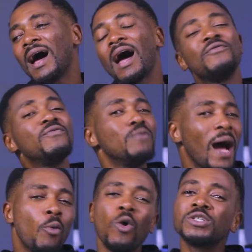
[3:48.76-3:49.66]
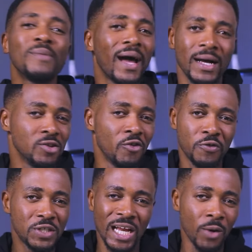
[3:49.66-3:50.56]
I wash my hands of
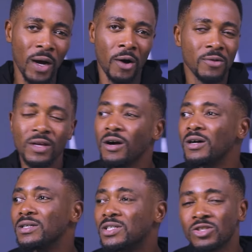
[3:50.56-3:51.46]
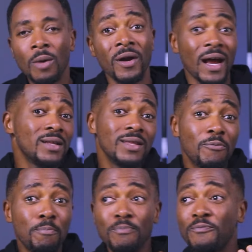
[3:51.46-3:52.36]
Shalewa. The girl is stubborn, and the
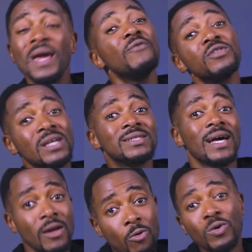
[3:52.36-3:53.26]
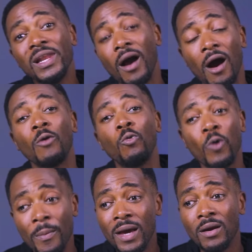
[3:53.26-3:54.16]
painful thing is that there really are
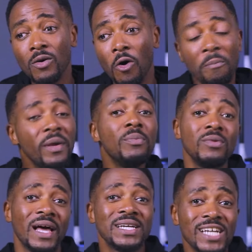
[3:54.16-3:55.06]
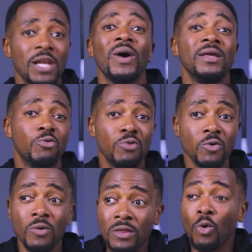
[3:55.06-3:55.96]
women or people like Shalewa
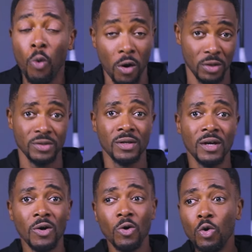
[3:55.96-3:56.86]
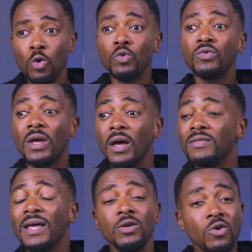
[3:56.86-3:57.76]
in the world who
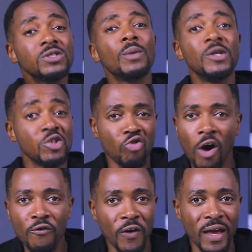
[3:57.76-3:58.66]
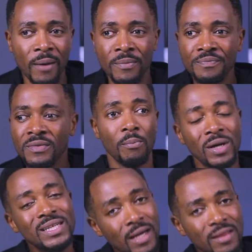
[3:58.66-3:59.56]
they know someone is wrong for them,
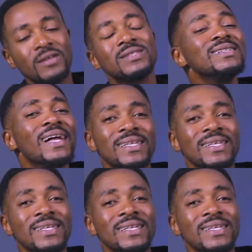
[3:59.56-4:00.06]
but yet they're still